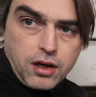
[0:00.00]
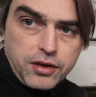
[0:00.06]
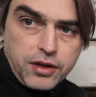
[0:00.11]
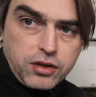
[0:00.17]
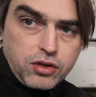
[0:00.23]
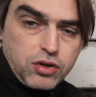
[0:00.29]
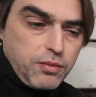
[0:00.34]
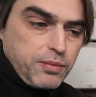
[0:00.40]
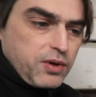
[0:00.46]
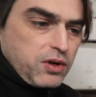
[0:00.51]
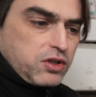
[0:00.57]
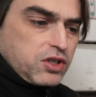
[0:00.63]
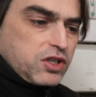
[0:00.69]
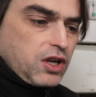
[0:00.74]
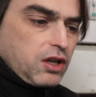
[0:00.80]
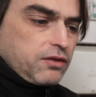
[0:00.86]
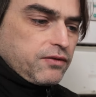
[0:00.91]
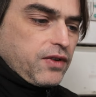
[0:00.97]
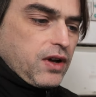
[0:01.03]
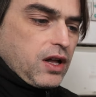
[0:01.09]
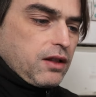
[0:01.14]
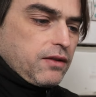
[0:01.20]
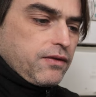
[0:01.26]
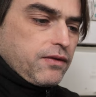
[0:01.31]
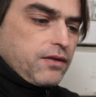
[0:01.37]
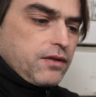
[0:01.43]
On a two-port zone
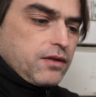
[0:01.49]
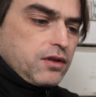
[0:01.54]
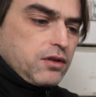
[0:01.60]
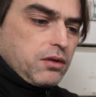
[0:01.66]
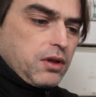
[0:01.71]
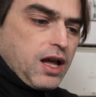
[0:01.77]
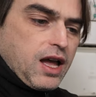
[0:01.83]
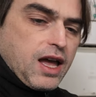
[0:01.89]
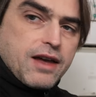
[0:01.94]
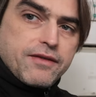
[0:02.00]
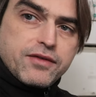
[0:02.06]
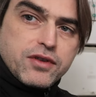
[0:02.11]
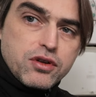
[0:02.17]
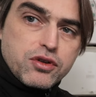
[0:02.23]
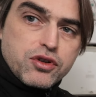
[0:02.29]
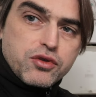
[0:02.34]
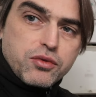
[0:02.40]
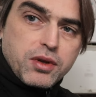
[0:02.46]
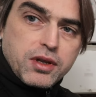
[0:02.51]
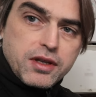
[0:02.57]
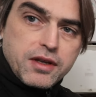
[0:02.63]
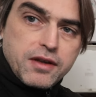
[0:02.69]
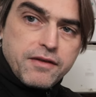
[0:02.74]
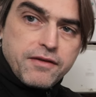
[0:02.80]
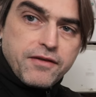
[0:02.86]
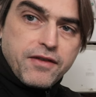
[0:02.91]
valve, you'll have
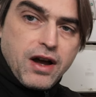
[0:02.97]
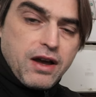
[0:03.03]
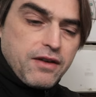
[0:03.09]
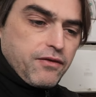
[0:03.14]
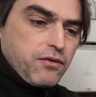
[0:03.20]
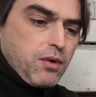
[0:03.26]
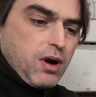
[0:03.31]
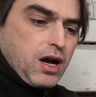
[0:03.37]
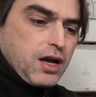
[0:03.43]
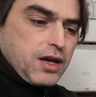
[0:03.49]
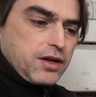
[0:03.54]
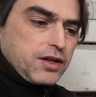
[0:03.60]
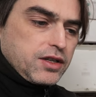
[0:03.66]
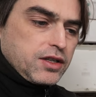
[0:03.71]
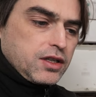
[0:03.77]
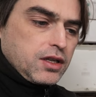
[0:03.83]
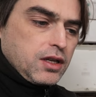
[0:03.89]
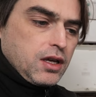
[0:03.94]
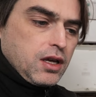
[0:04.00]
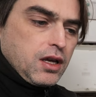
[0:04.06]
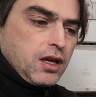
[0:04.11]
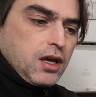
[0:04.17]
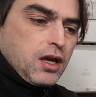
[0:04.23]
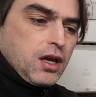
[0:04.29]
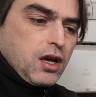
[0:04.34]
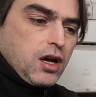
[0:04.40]
usually five wires.
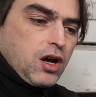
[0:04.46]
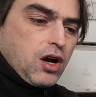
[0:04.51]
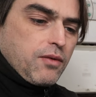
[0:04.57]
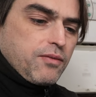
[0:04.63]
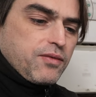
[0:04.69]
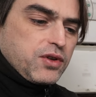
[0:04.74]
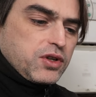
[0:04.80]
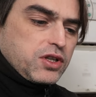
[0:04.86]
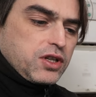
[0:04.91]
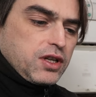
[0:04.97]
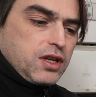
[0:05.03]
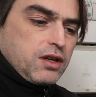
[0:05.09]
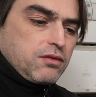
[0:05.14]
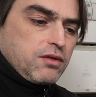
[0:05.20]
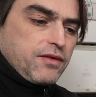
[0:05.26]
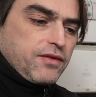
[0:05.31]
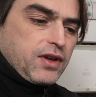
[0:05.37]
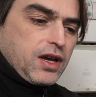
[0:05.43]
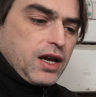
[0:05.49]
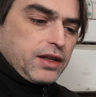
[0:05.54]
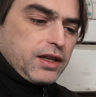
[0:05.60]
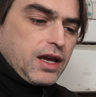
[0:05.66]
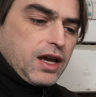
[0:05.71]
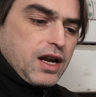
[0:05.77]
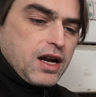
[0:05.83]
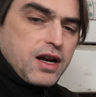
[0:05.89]
Obviously, we've
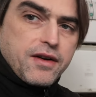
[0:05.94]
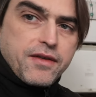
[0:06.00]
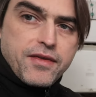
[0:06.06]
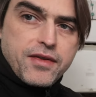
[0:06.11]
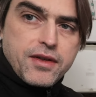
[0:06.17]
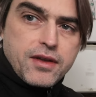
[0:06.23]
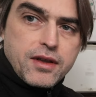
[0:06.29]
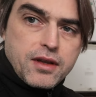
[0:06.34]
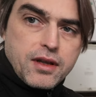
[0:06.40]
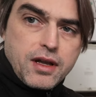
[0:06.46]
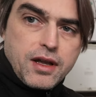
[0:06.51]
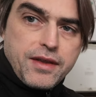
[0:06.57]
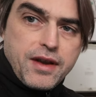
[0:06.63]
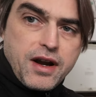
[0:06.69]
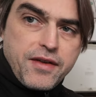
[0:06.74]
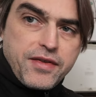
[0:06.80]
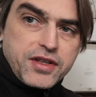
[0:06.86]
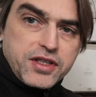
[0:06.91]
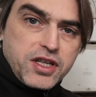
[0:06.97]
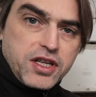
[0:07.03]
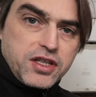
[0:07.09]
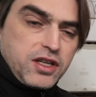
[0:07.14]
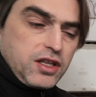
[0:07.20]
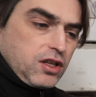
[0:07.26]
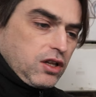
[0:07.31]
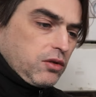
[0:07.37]
got earth, and earth is
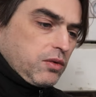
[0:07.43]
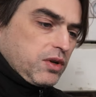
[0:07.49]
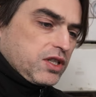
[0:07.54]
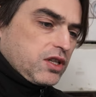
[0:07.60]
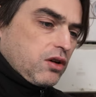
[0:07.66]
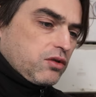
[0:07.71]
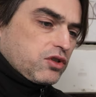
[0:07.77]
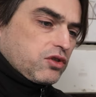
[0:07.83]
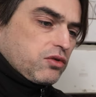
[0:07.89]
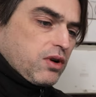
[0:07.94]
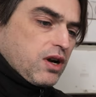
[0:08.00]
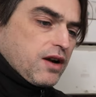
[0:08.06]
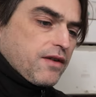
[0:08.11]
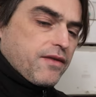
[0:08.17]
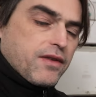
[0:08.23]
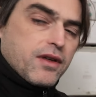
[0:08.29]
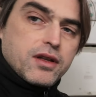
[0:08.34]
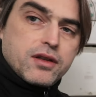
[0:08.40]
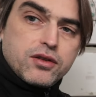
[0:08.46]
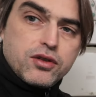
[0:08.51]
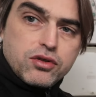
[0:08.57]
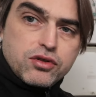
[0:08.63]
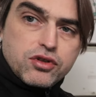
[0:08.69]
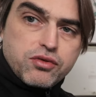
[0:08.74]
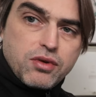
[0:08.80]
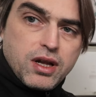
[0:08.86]
easy, it always goes to earth.
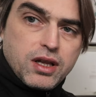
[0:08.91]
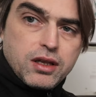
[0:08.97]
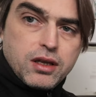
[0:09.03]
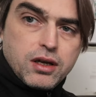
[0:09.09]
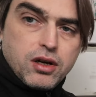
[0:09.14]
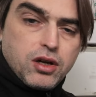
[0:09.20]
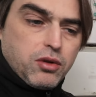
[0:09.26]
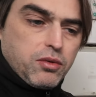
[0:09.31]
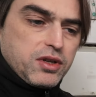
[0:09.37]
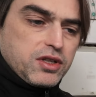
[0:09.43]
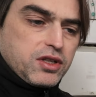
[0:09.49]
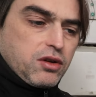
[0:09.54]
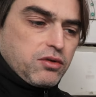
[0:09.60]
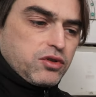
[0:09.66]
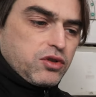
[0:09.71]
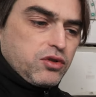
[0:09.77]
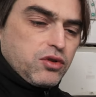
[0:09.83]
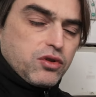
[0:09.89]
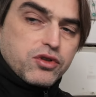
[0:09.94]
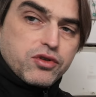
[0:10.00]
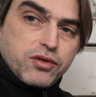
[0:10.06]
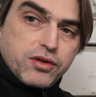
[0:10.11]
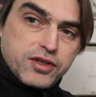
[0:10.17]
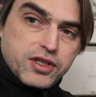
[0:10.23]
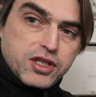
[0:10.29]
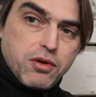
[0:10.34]
Neutral always goes to
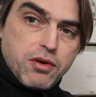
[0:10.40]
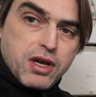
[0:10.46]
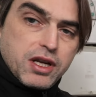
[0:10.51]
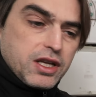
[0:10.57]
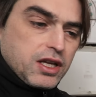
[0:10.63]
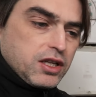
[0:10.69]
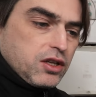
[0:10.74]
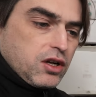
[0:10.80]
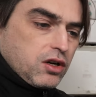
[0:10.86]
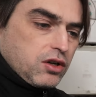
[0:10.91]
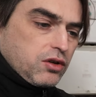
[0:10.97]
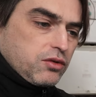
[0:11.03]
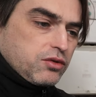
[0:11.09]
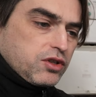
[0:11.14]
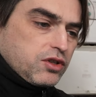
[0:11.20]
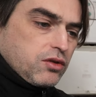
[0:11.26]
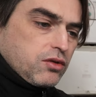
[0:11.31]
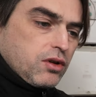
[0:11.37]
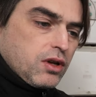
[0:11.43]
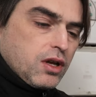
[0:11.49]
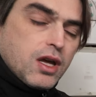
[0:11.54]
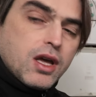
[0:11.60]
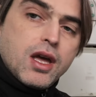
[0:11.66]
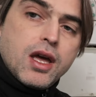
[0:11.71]
neutral, so we can ignore those two.